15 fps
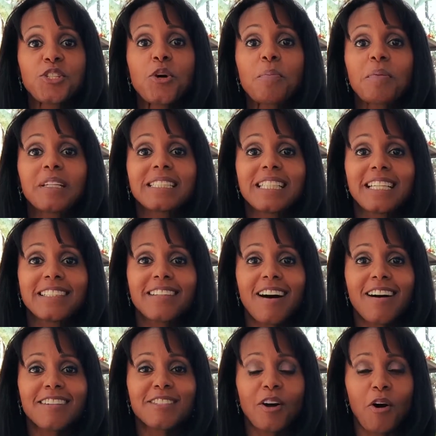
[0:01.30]
super
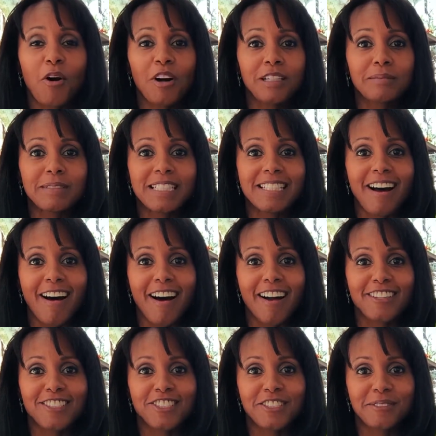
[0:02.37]
detox oil
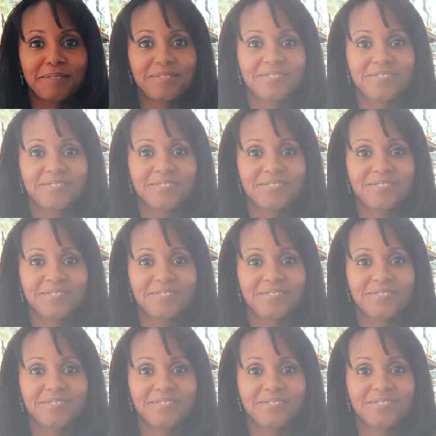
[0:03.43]
massage.